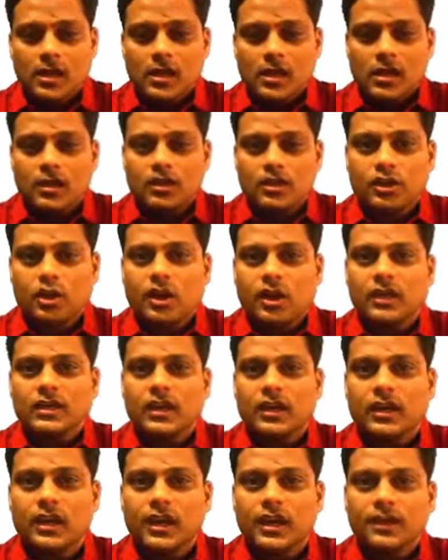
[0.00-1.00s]
Did you get
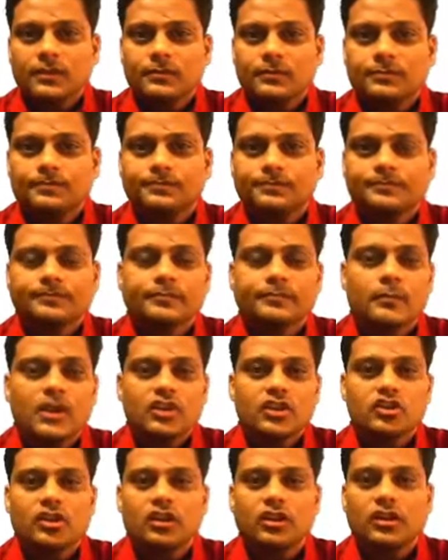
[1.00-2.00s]
that right?
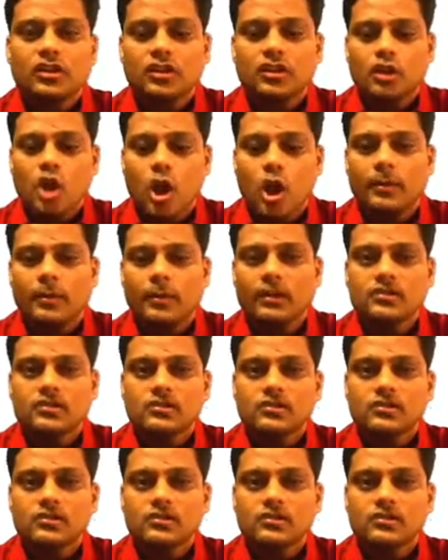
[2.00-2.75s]
Mention it in the comments.